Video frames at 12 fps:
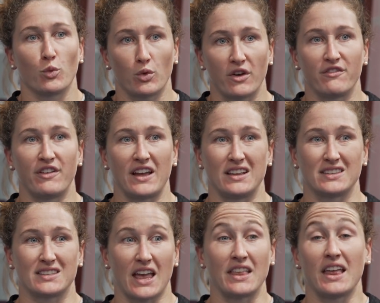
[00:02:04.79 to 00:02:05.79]
events,
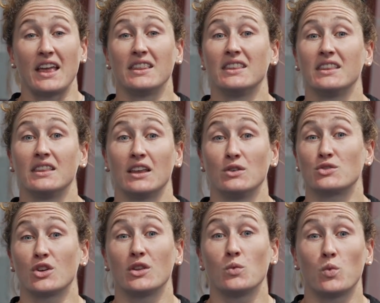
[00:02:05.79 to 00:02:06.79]
and there was
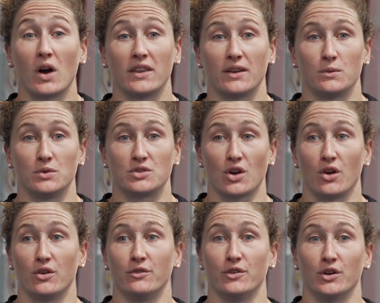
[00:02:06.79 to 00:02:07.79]
only 1 that was
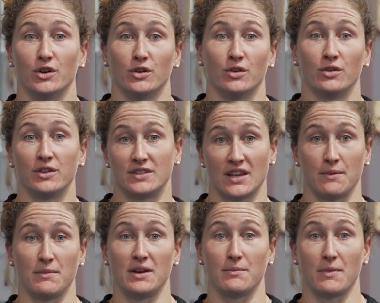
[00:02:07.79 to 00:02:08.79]
over the
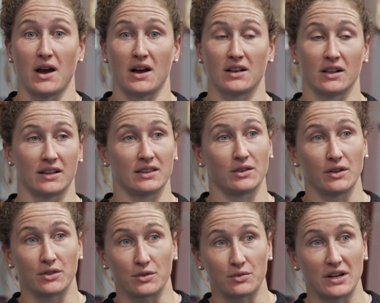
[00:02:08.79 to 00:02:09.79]
10-minute mark. Like
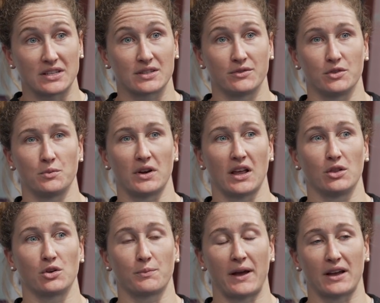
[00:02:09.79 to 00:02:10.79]
the rest of them, when I
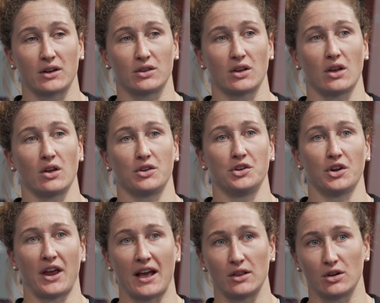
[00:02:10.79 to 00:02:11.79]
look back at you
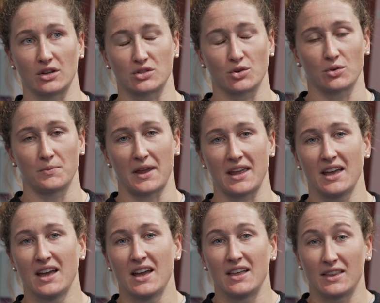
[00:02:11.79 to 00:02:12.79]
know, how long it took me,
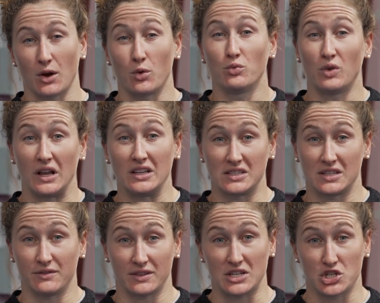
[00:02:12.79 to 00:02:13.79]
they were
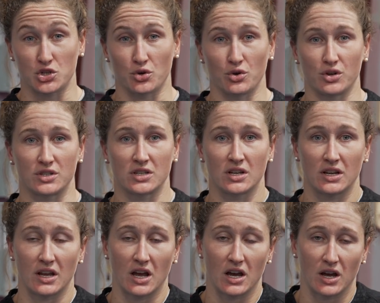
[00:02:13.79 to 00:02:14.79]
relatively short
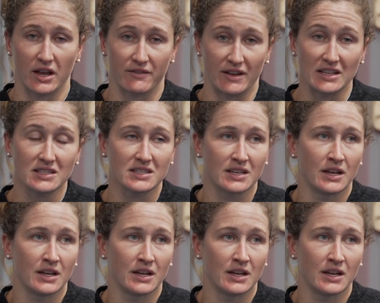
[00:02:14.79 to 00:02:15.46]
events,